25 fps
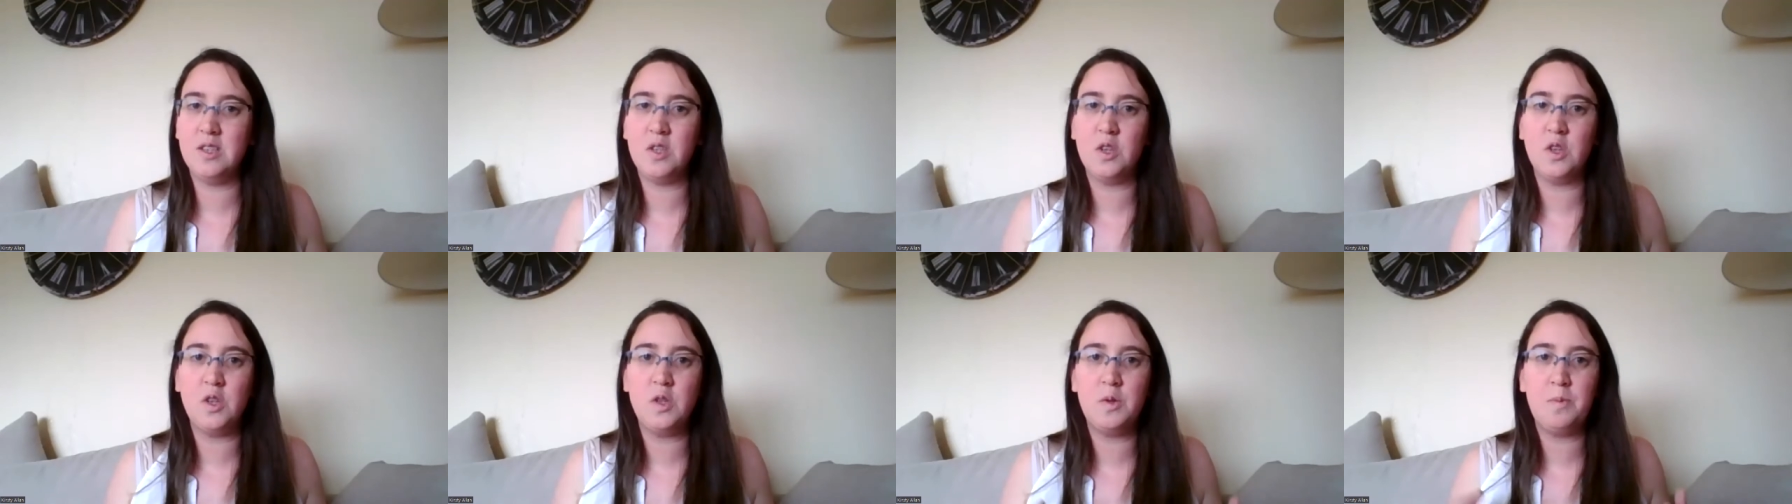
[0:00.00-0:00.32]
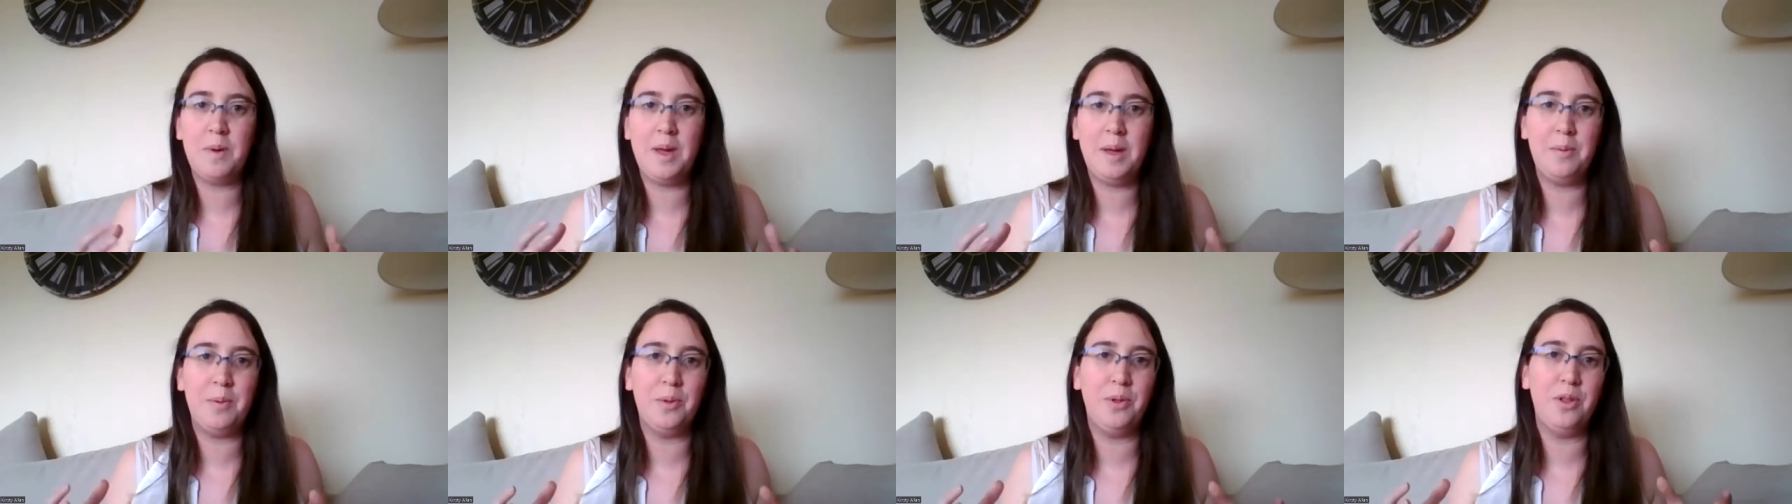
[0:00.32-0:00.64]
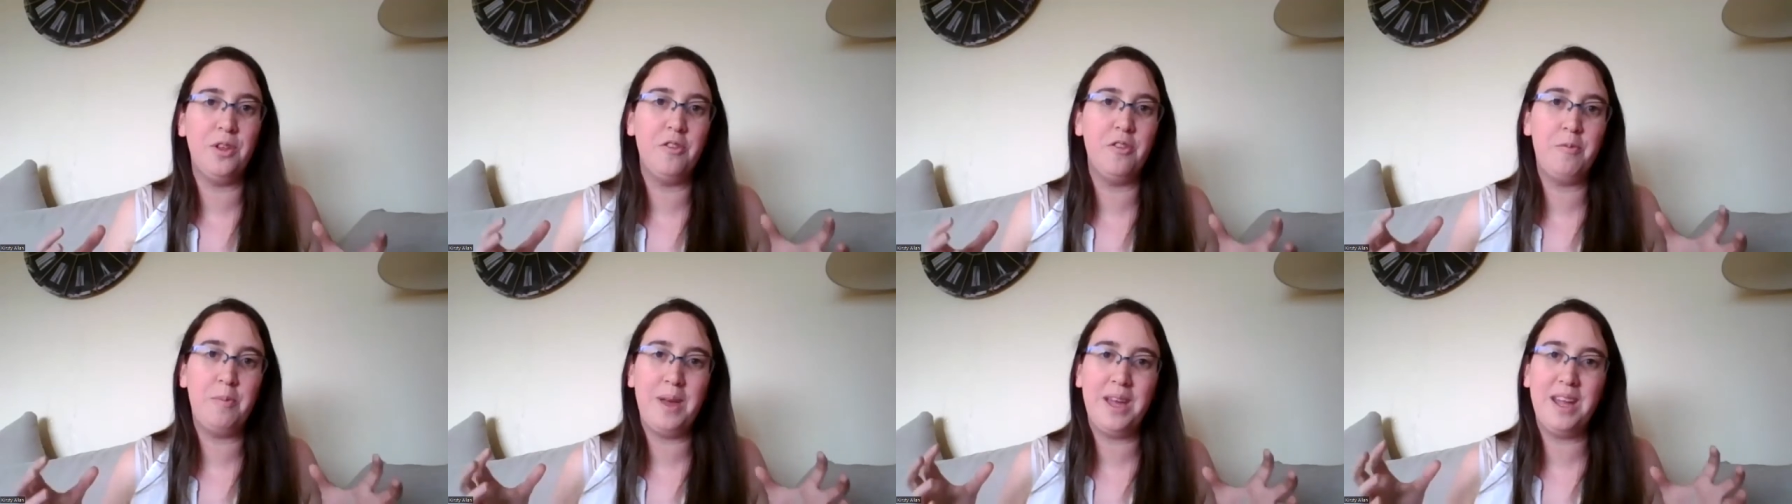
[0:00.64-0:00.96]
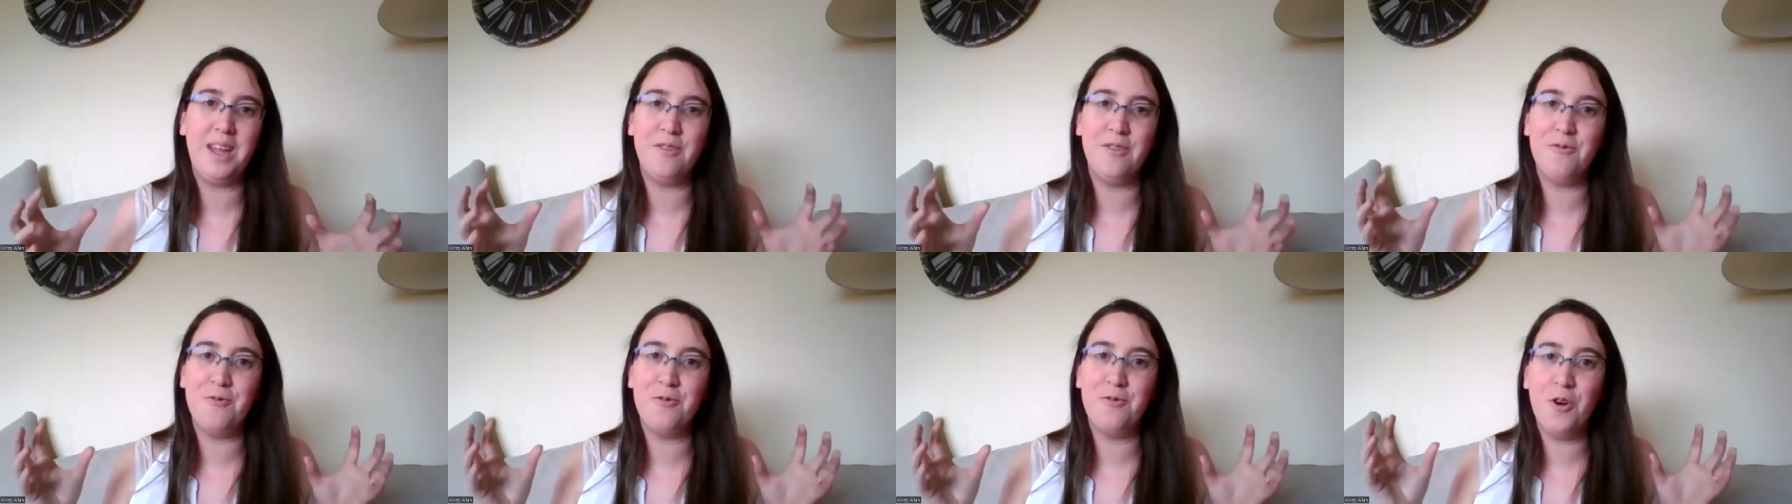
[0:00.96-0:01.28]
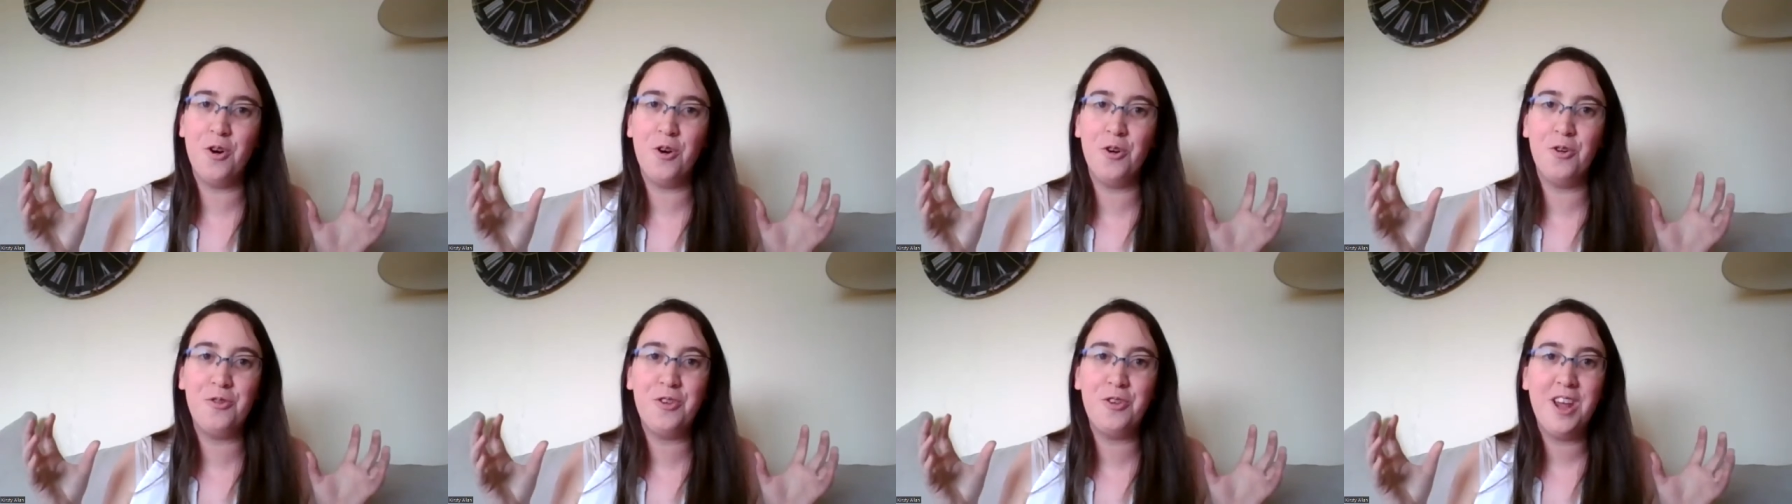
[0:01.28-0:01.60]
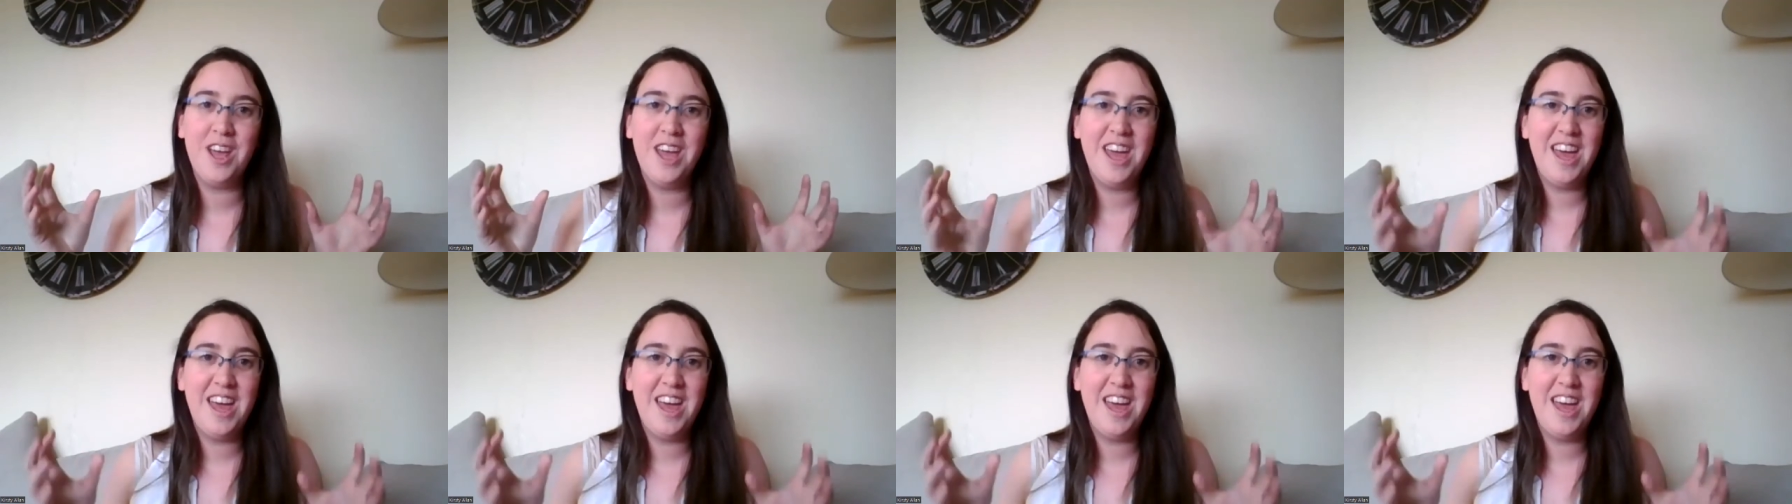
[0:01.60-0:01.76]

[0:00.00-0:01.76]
those people who have been involved